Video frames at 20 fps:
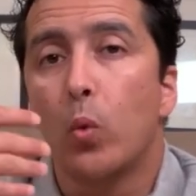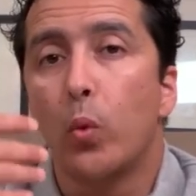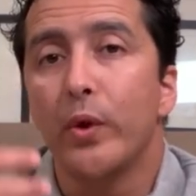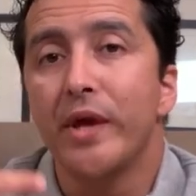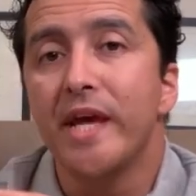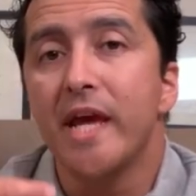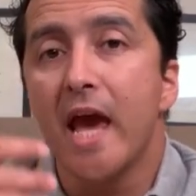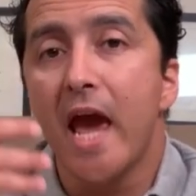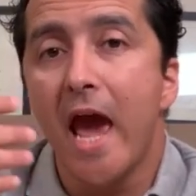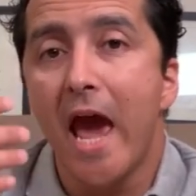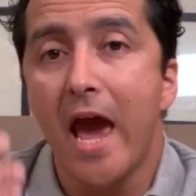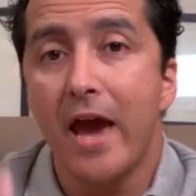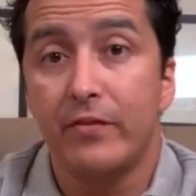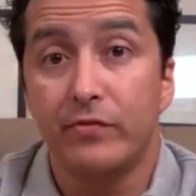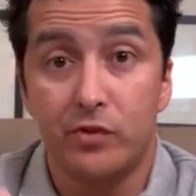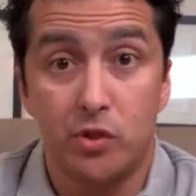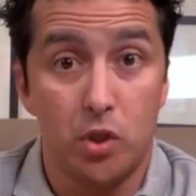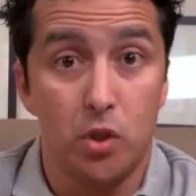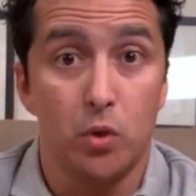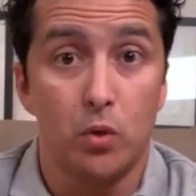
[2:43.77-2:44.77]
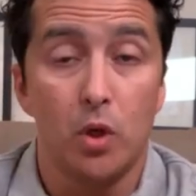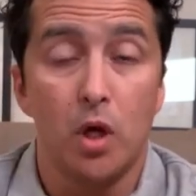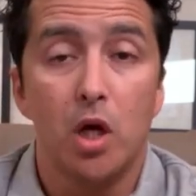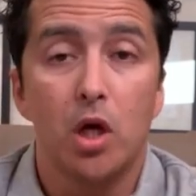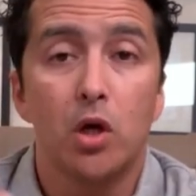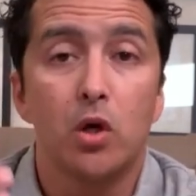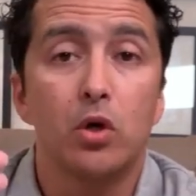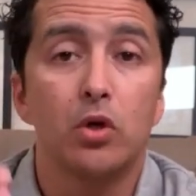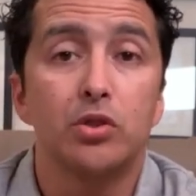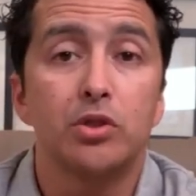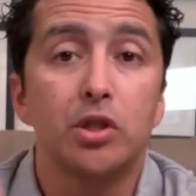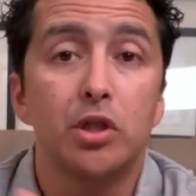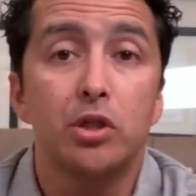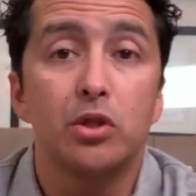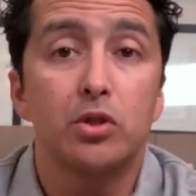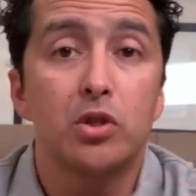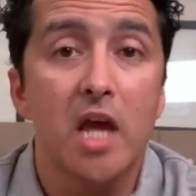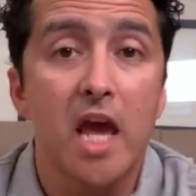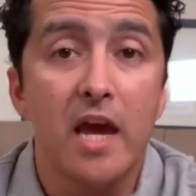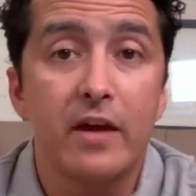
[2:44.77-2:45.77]
we have to
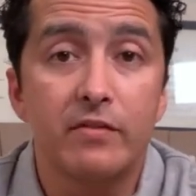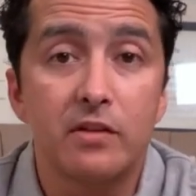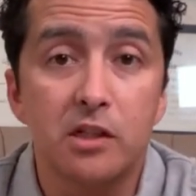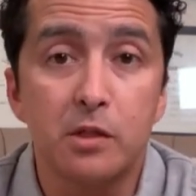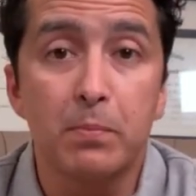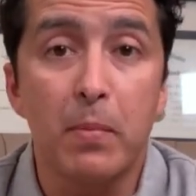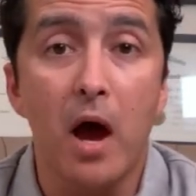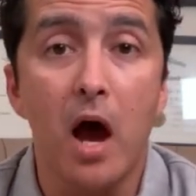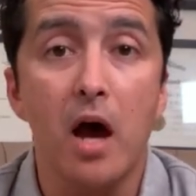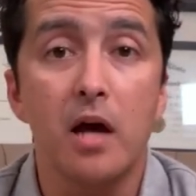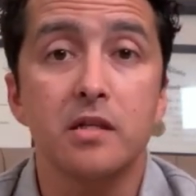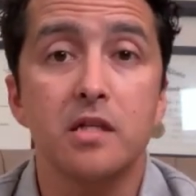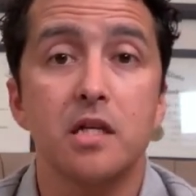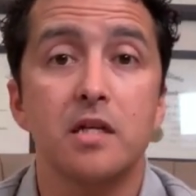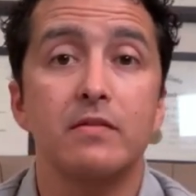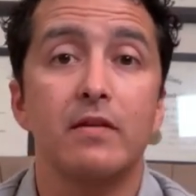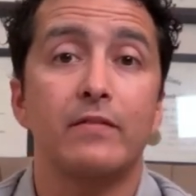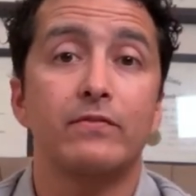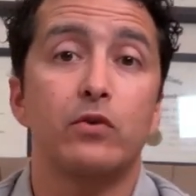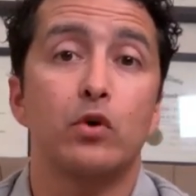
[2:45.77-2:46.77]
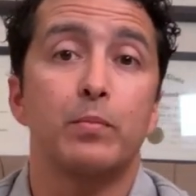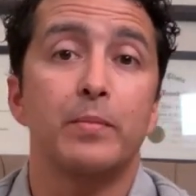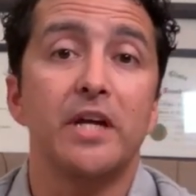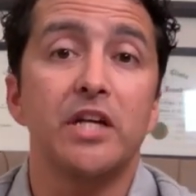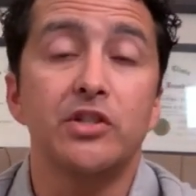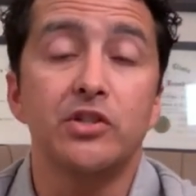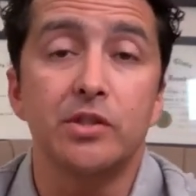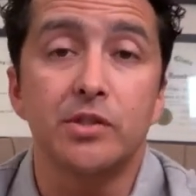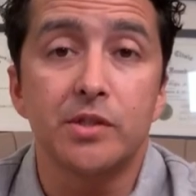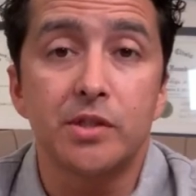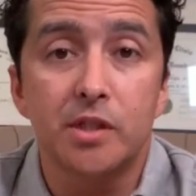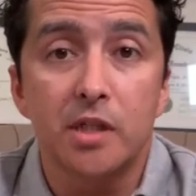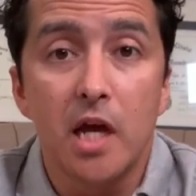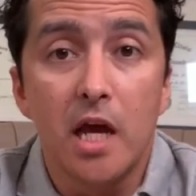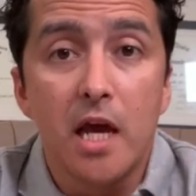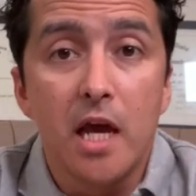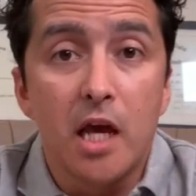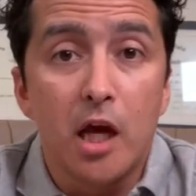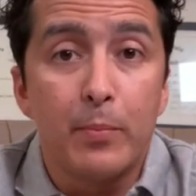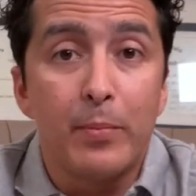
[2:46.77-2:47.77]
continue to have these positive affirmations
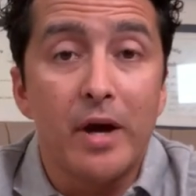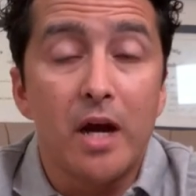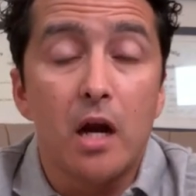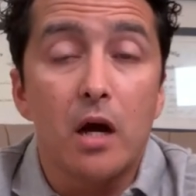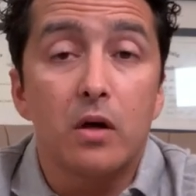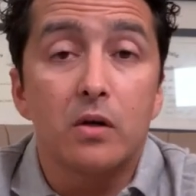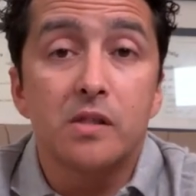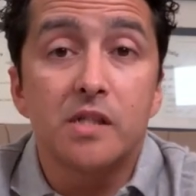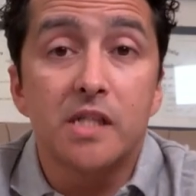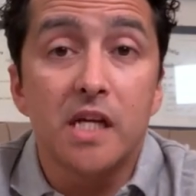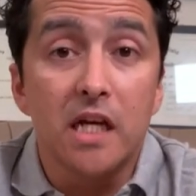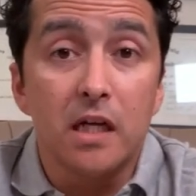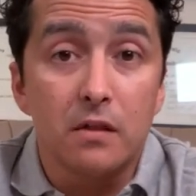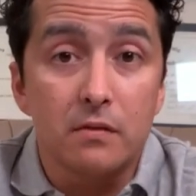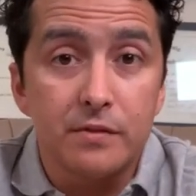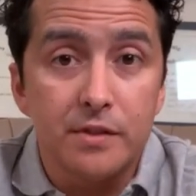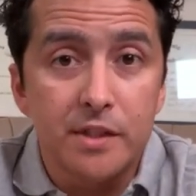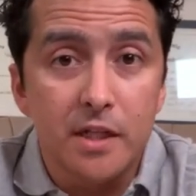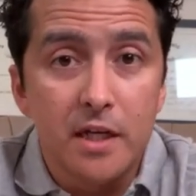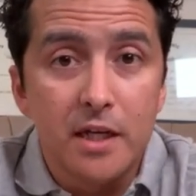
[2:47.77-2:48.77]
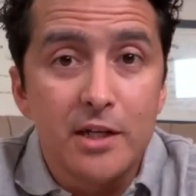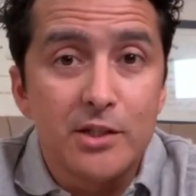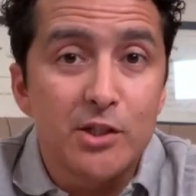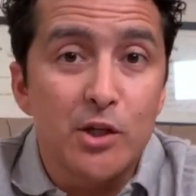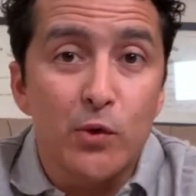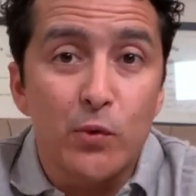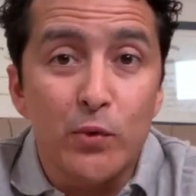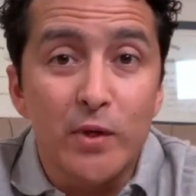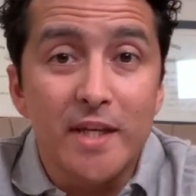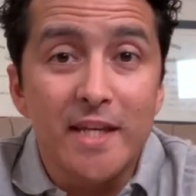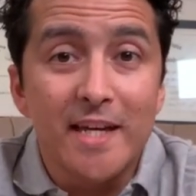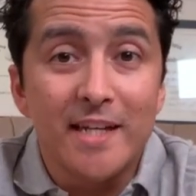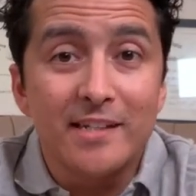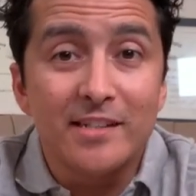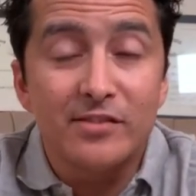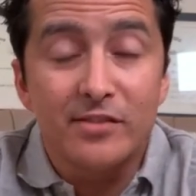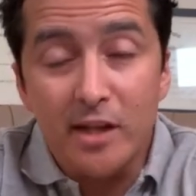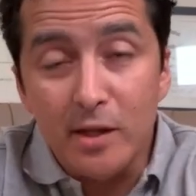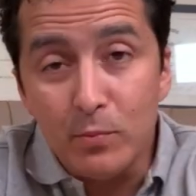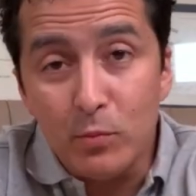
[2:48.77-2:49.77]
about ourselves so we can
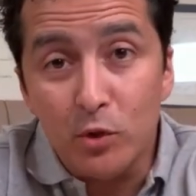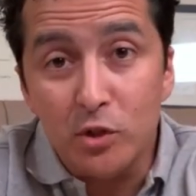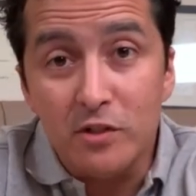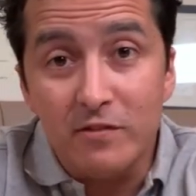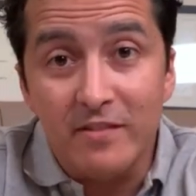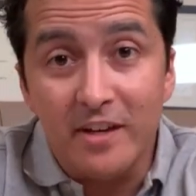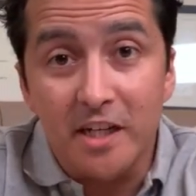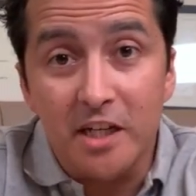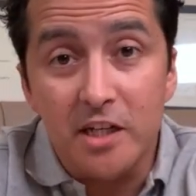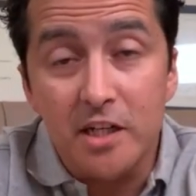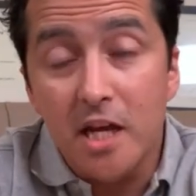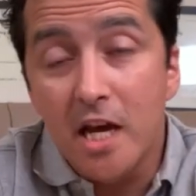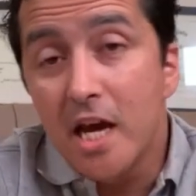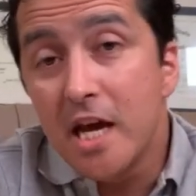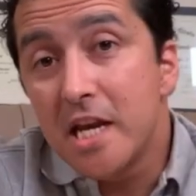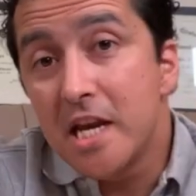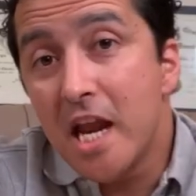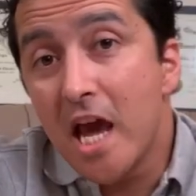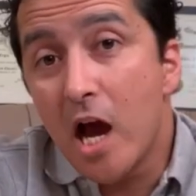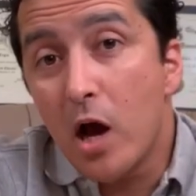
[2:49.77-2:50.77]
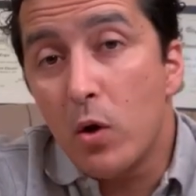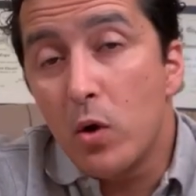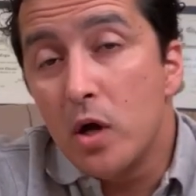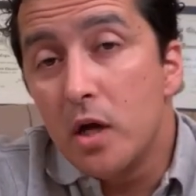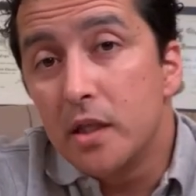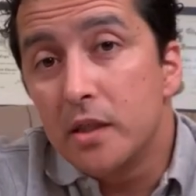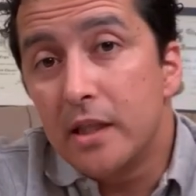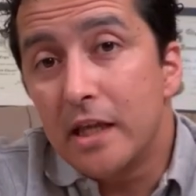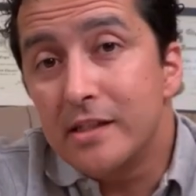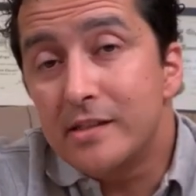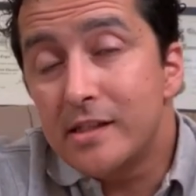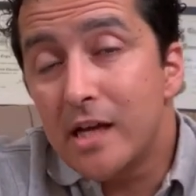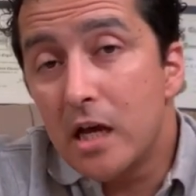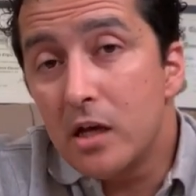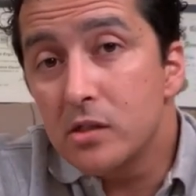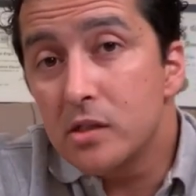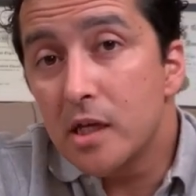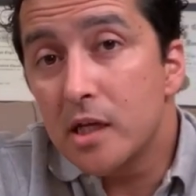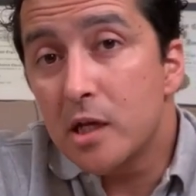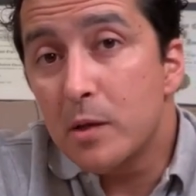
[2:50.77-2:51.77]
stay motivated now that
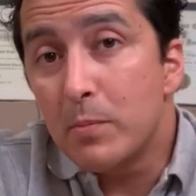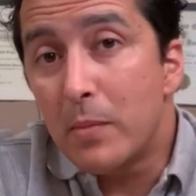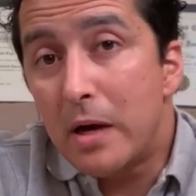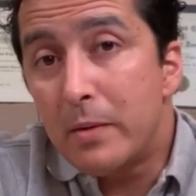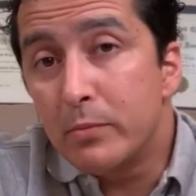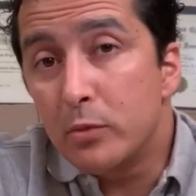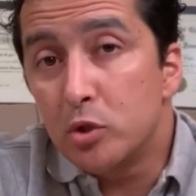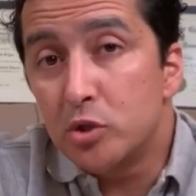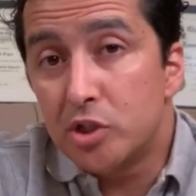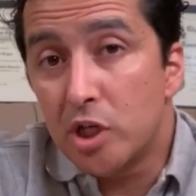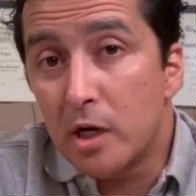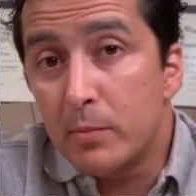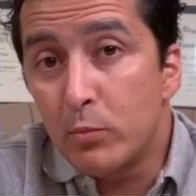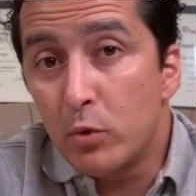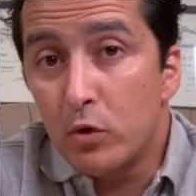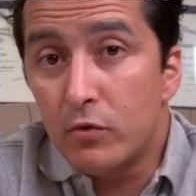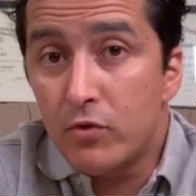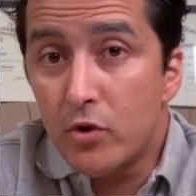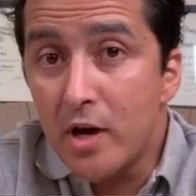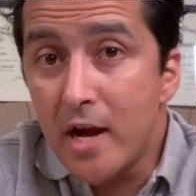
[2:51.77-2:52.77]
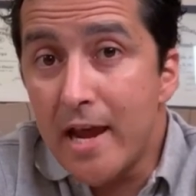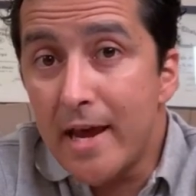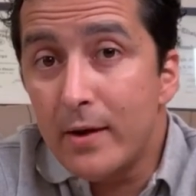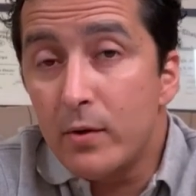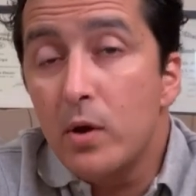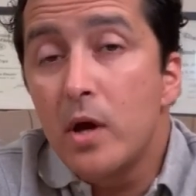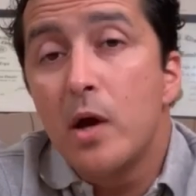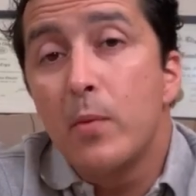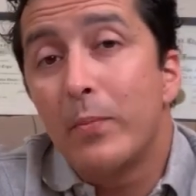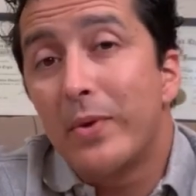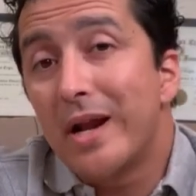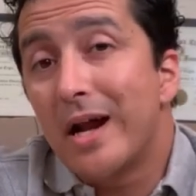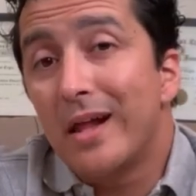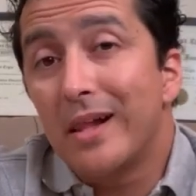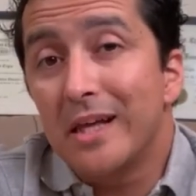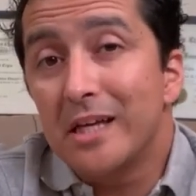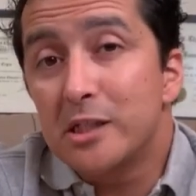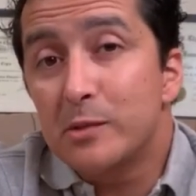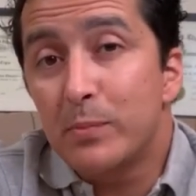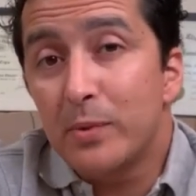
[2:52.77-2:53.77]
sounds like a mumbo jumbo for now but
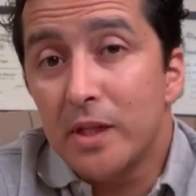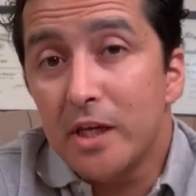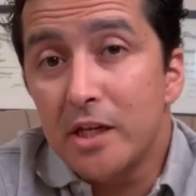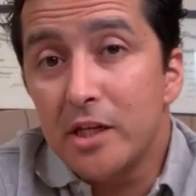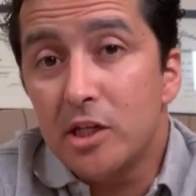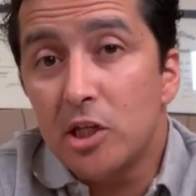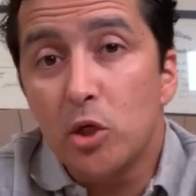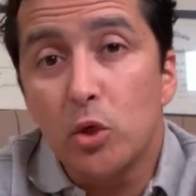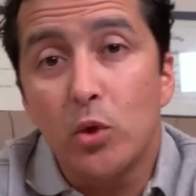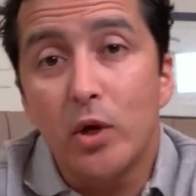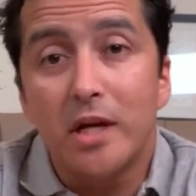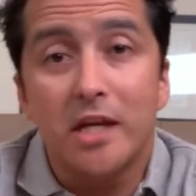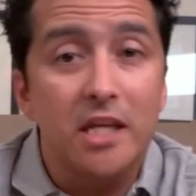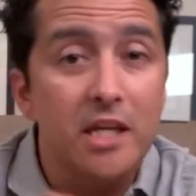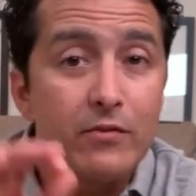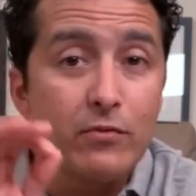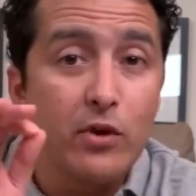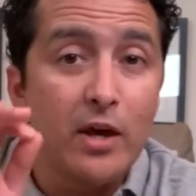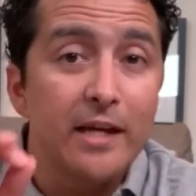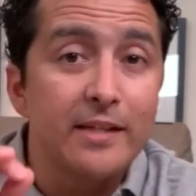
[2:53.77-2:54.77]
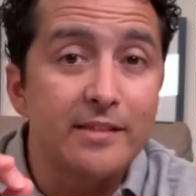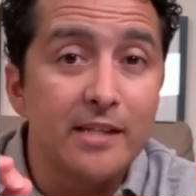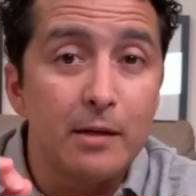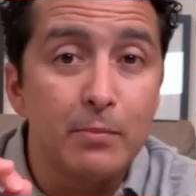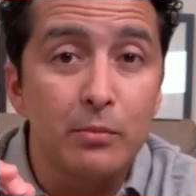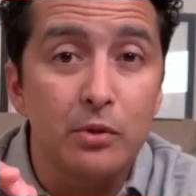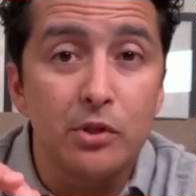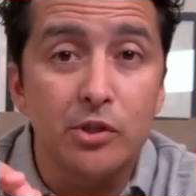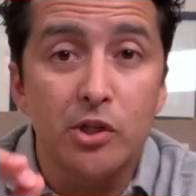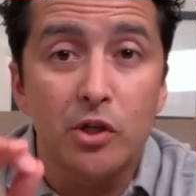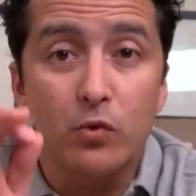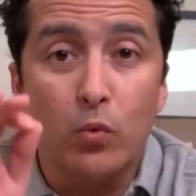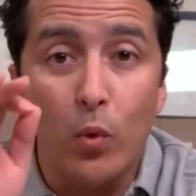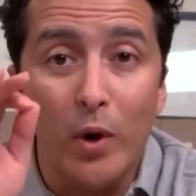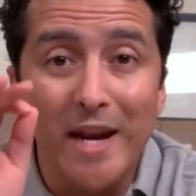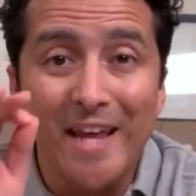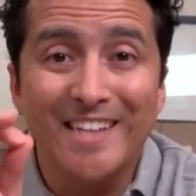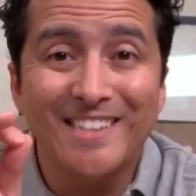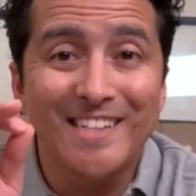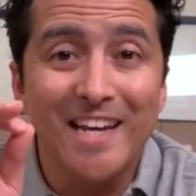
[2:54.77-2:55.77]
i'll explain to you and give you examples of
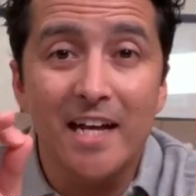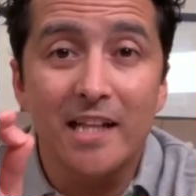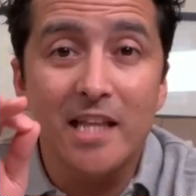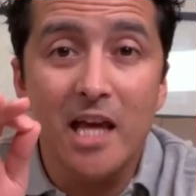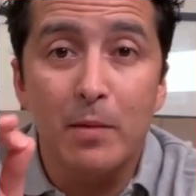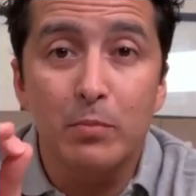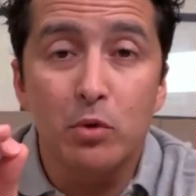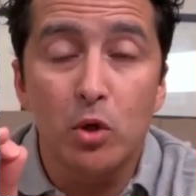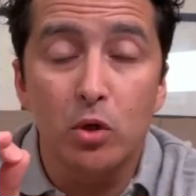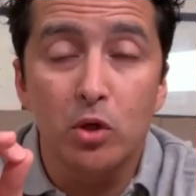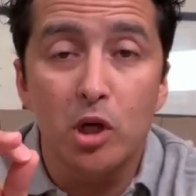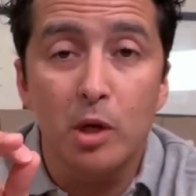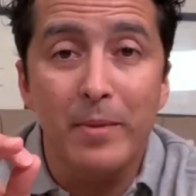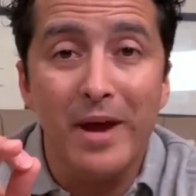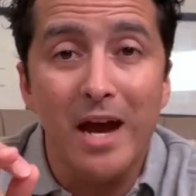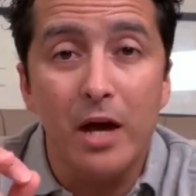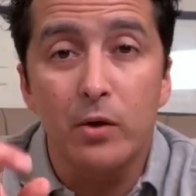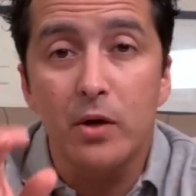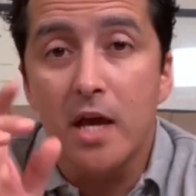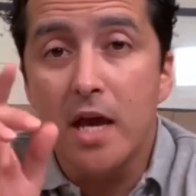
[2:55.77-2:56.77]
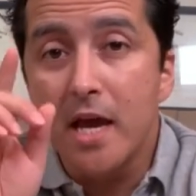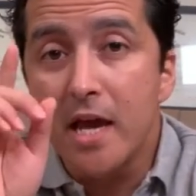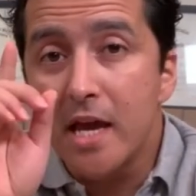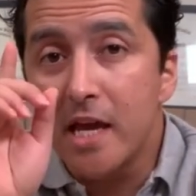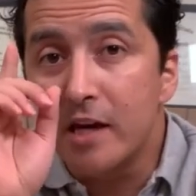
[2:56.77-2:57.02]
what exactly i'm talking about